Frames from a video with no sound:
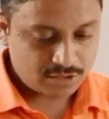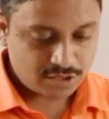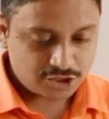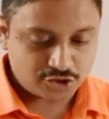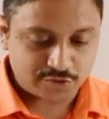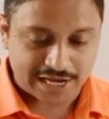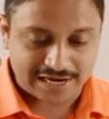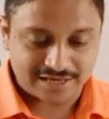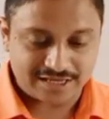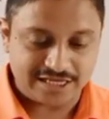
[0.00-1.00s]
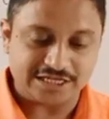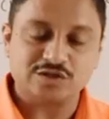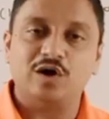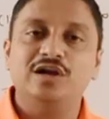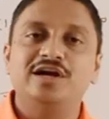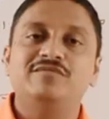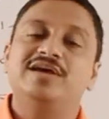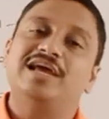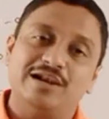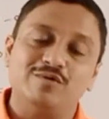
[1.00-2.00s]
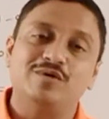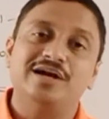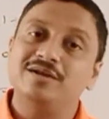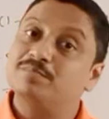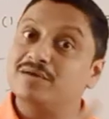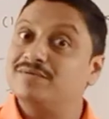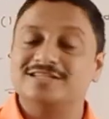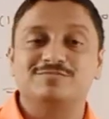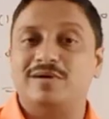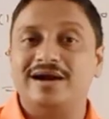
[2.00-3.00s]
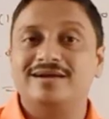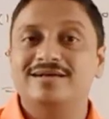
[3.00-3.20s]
12. Yes, already we calculated in previous part.